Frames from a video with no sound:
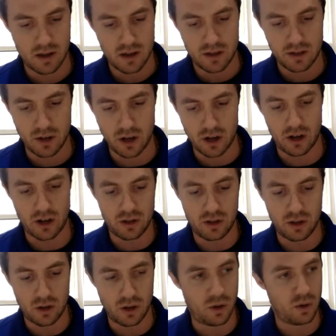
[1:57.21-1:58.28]
So you're going to
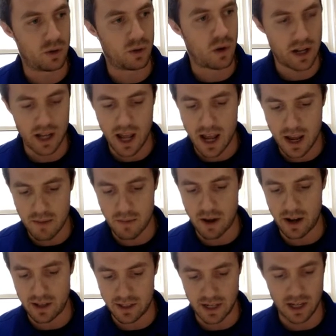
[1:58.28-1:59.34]
do 28
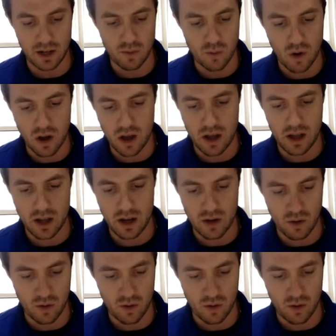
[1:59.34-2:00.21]
minus 81